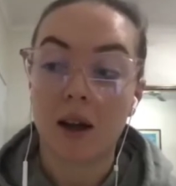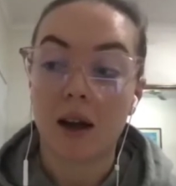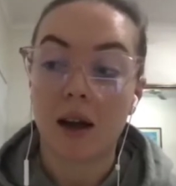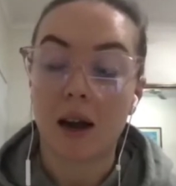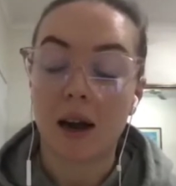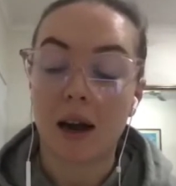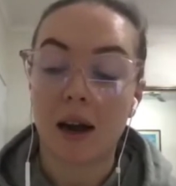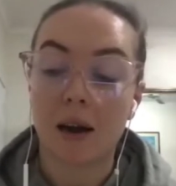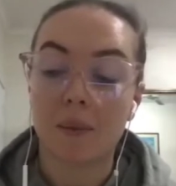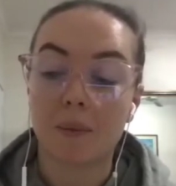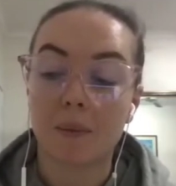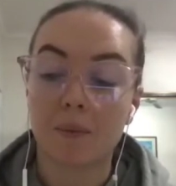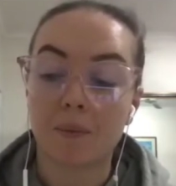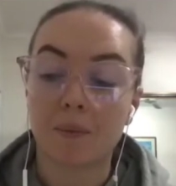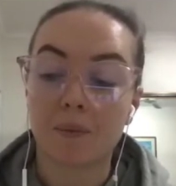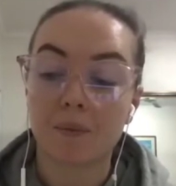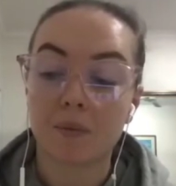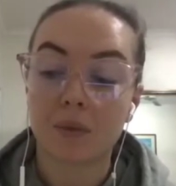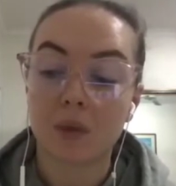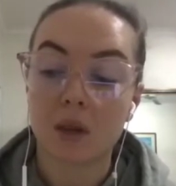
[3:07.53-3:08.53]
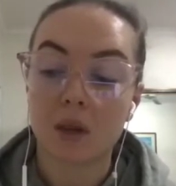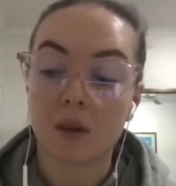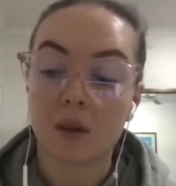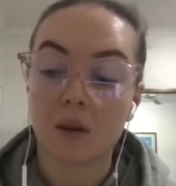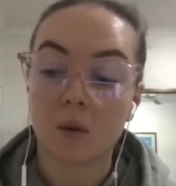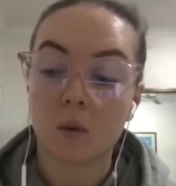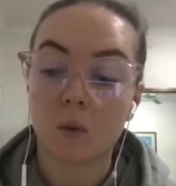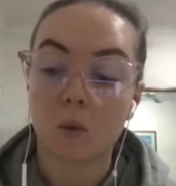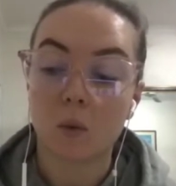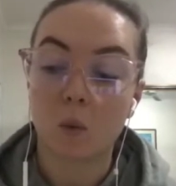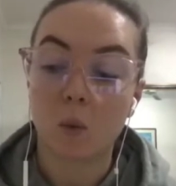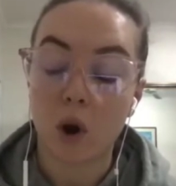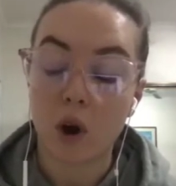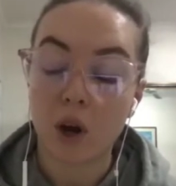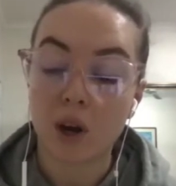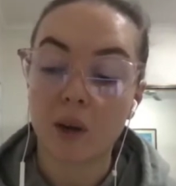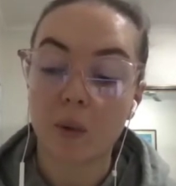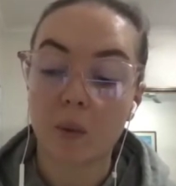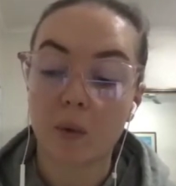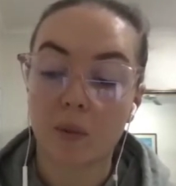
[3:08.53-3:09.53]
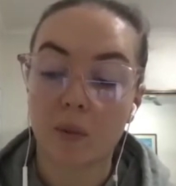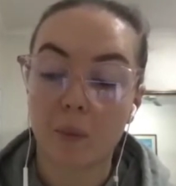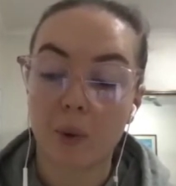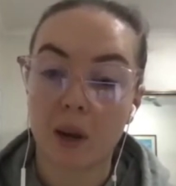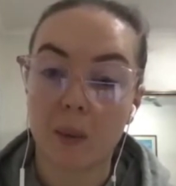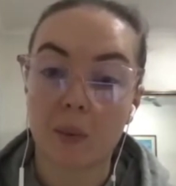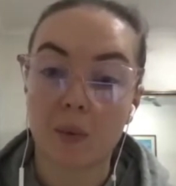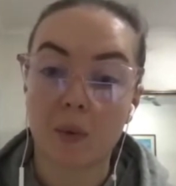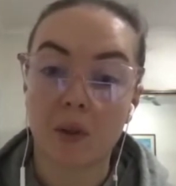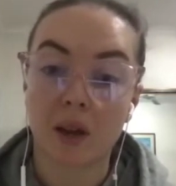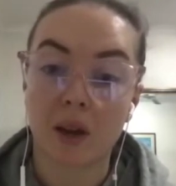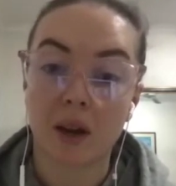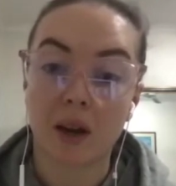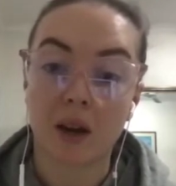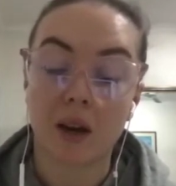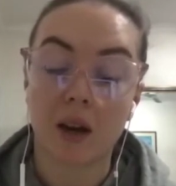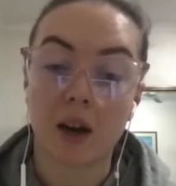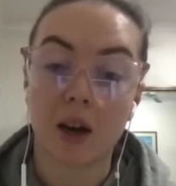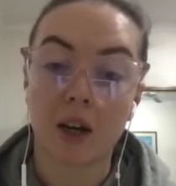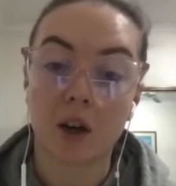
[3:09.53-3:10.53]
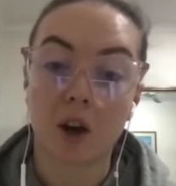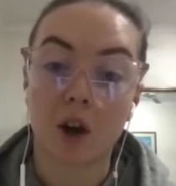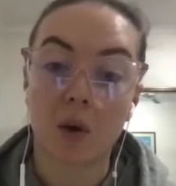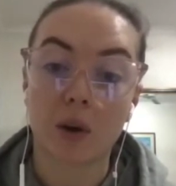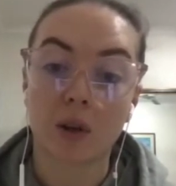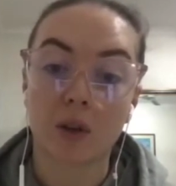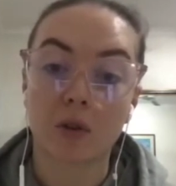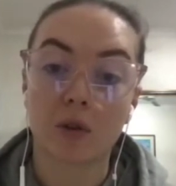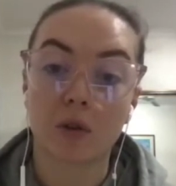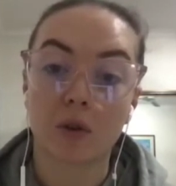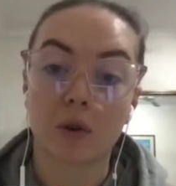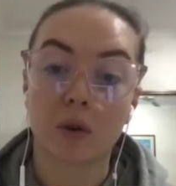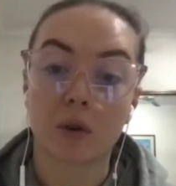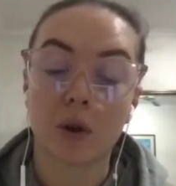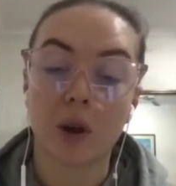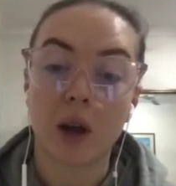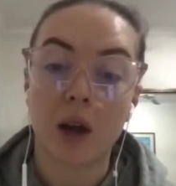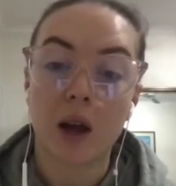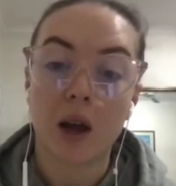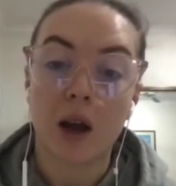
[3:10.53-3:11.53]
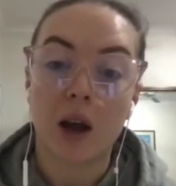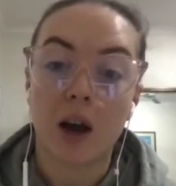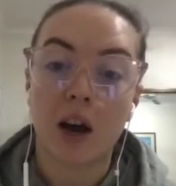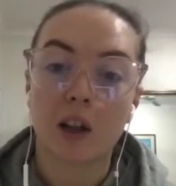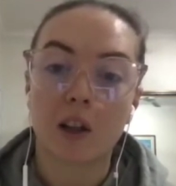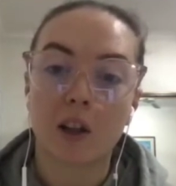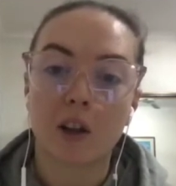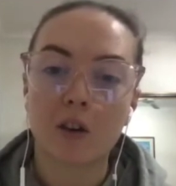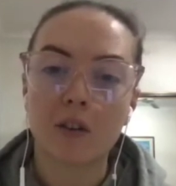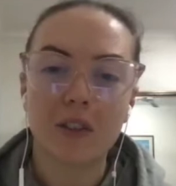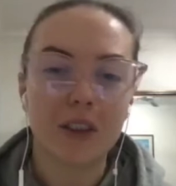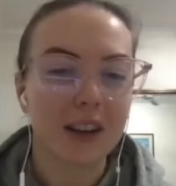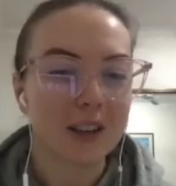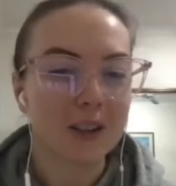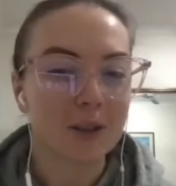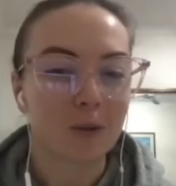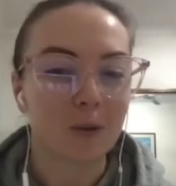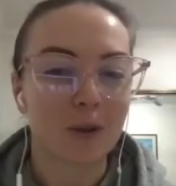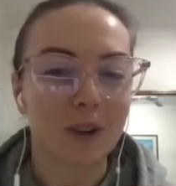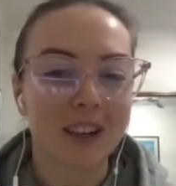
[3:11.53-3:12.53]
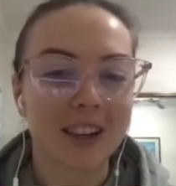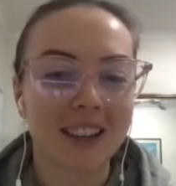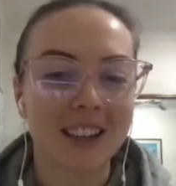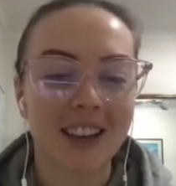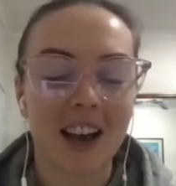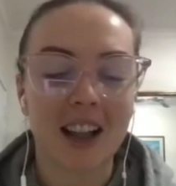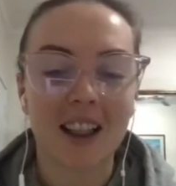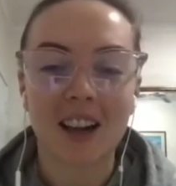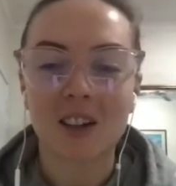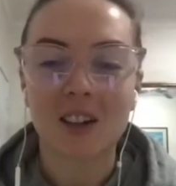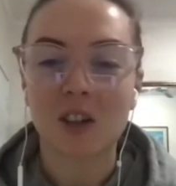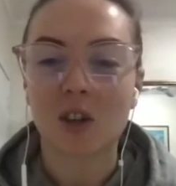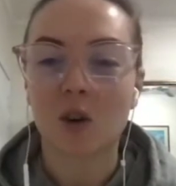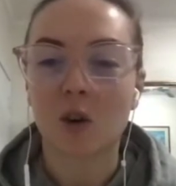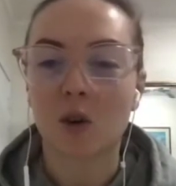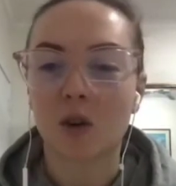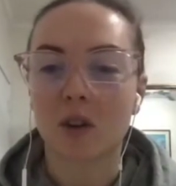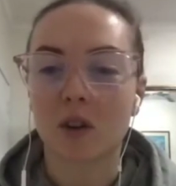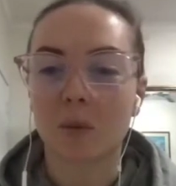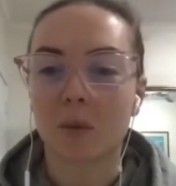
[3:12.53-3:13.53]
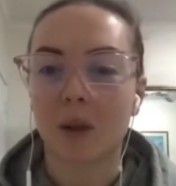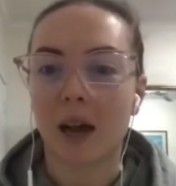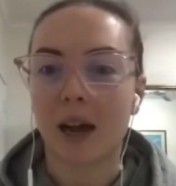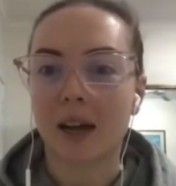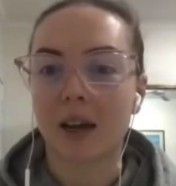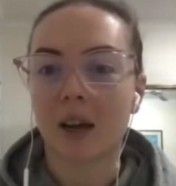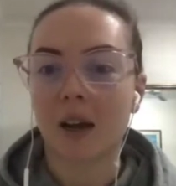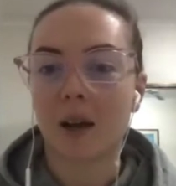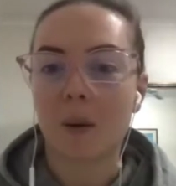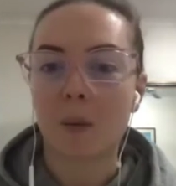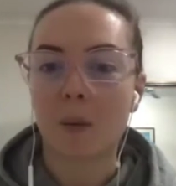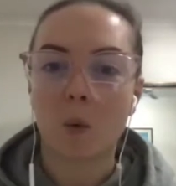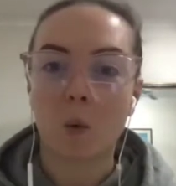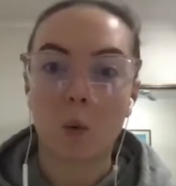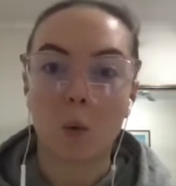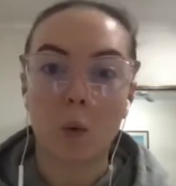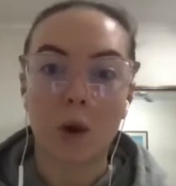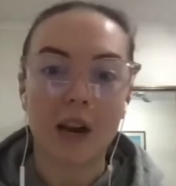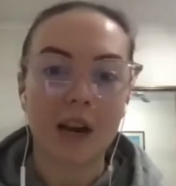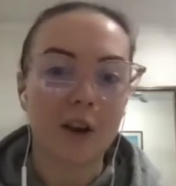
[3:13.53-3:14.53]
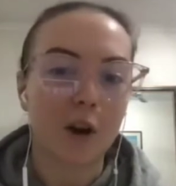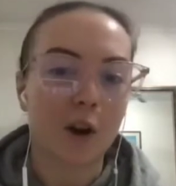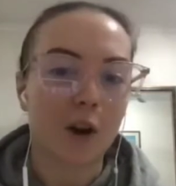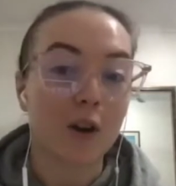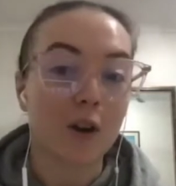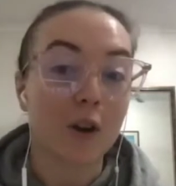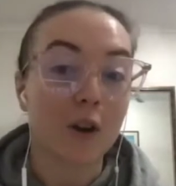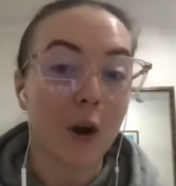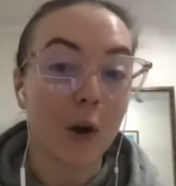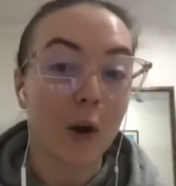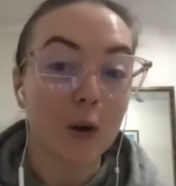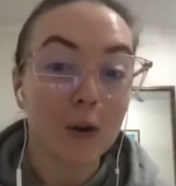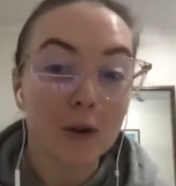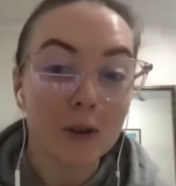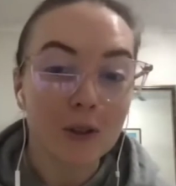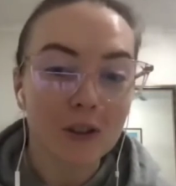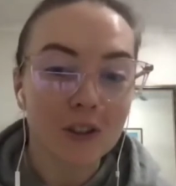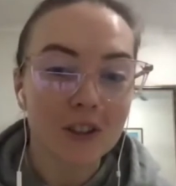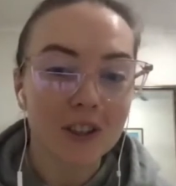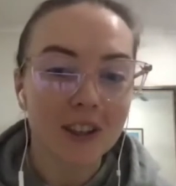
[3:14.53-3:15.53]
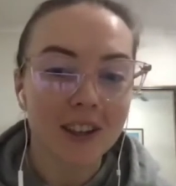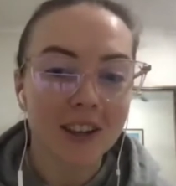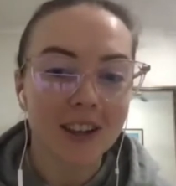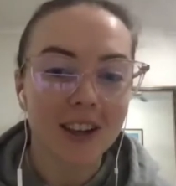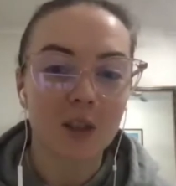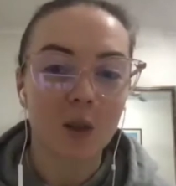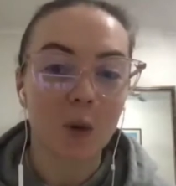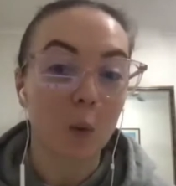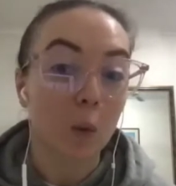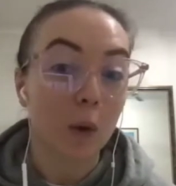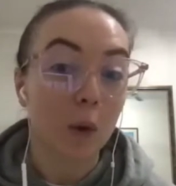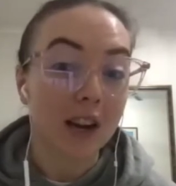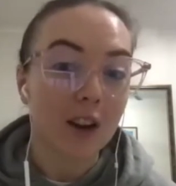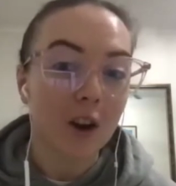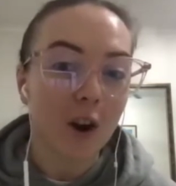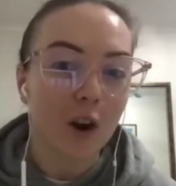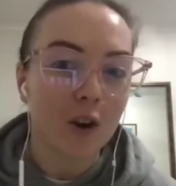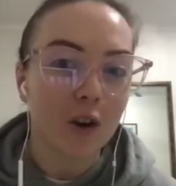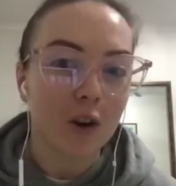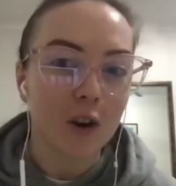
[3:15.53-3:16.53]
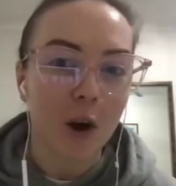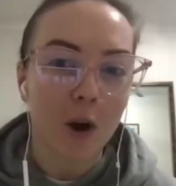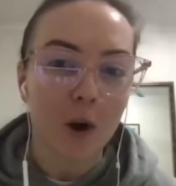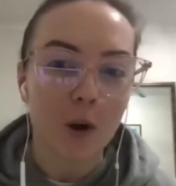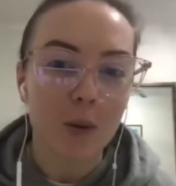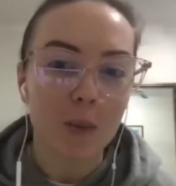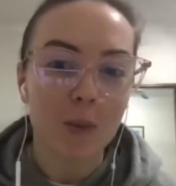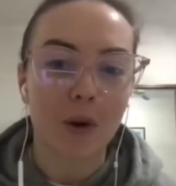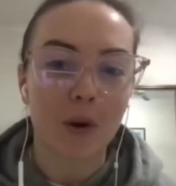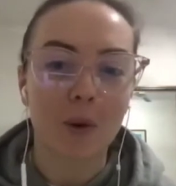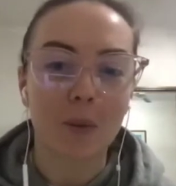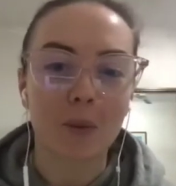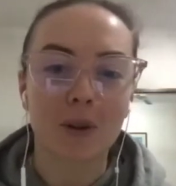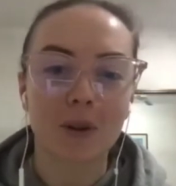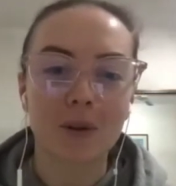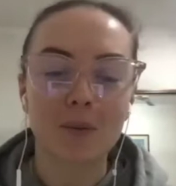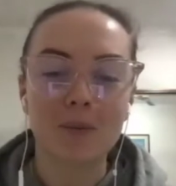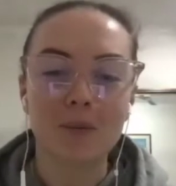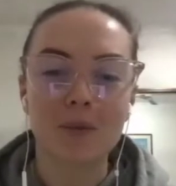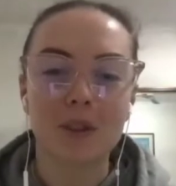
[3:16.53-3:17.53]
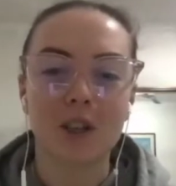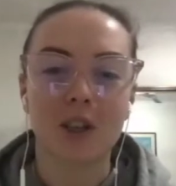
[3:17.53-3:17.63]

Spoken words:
working with people that are going through a lot of these really, I like to call them like we don't knows, the we don't know problems,